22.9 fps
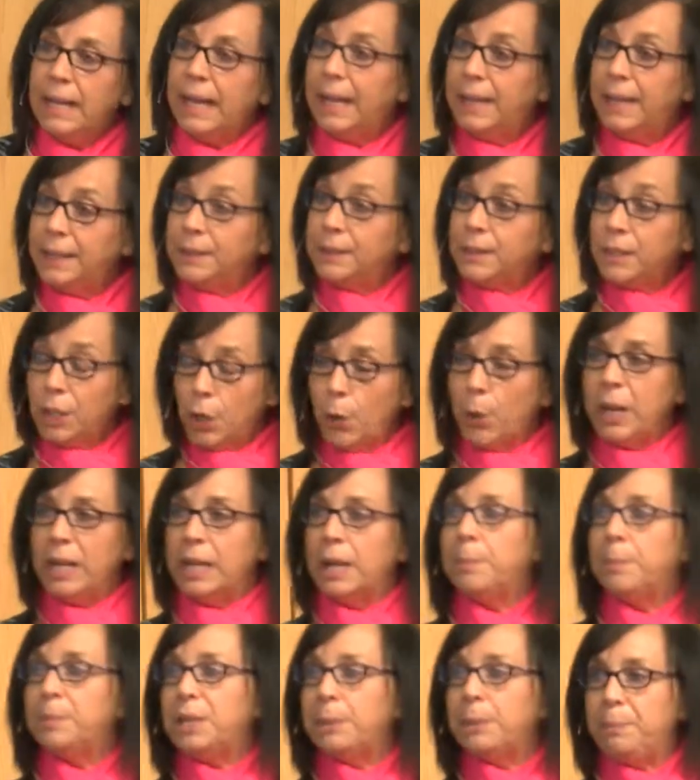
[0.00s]
and
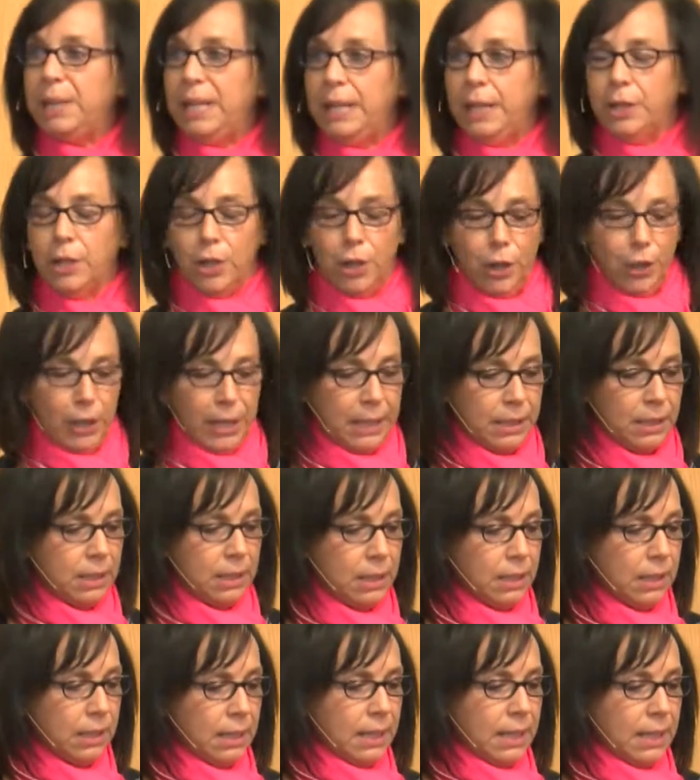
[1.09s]
going up to Peter and
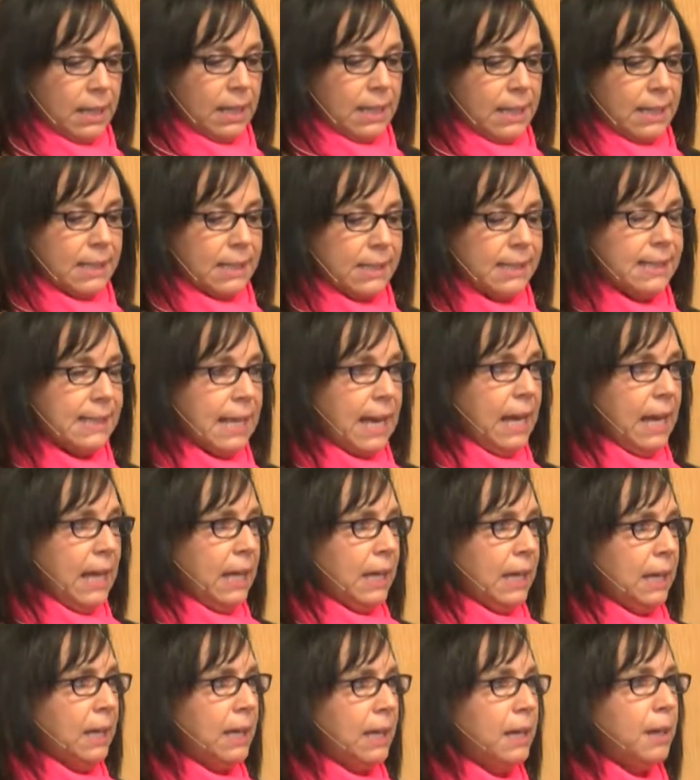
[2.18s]

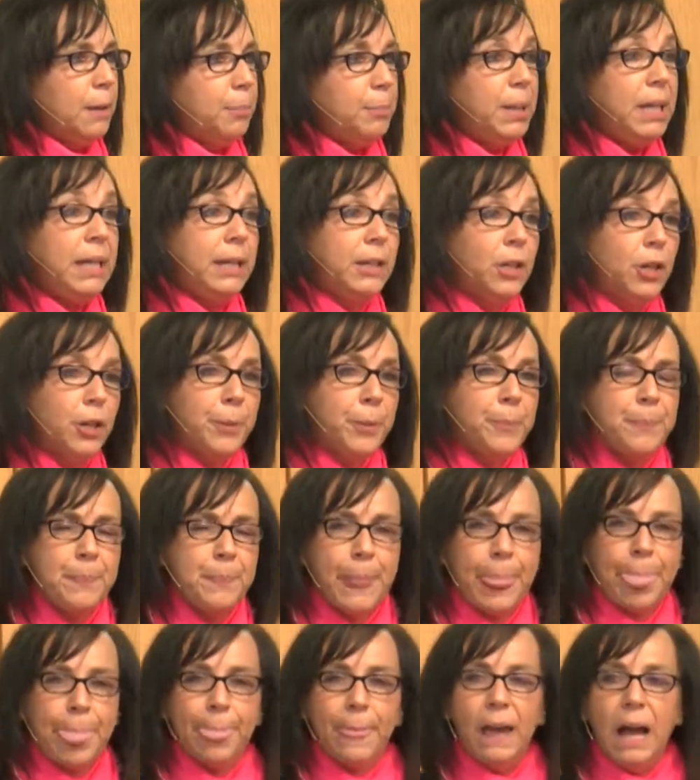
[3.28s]
saying, "Peter,
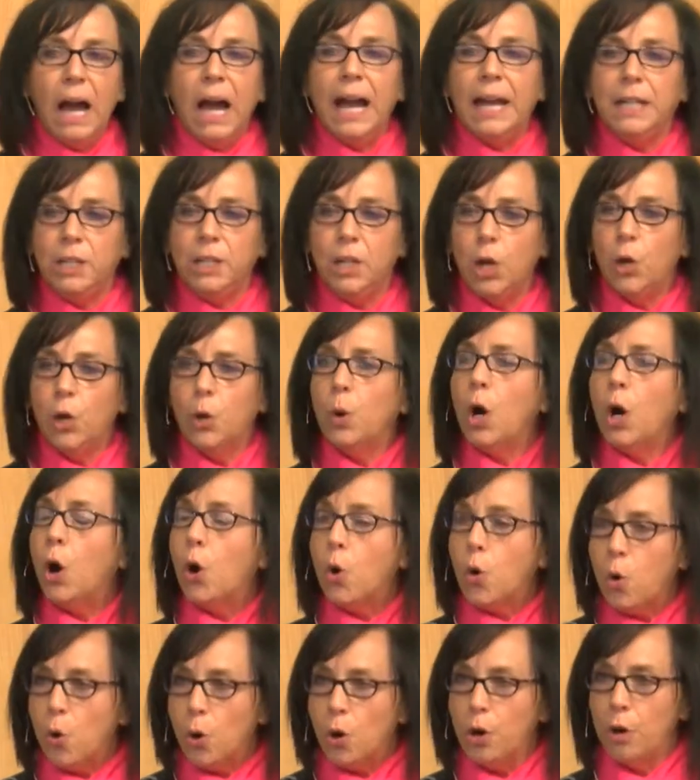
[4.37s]
I know a
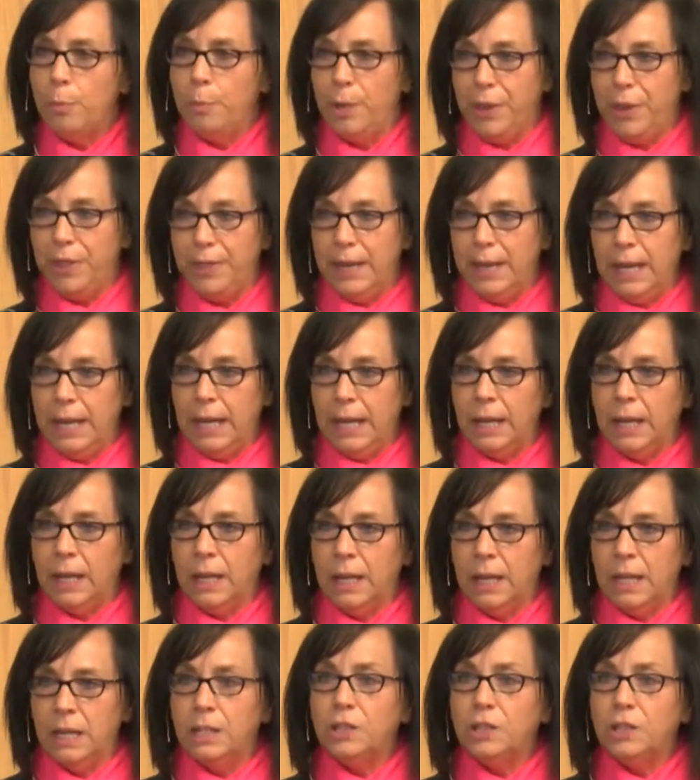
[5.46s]
horrible thing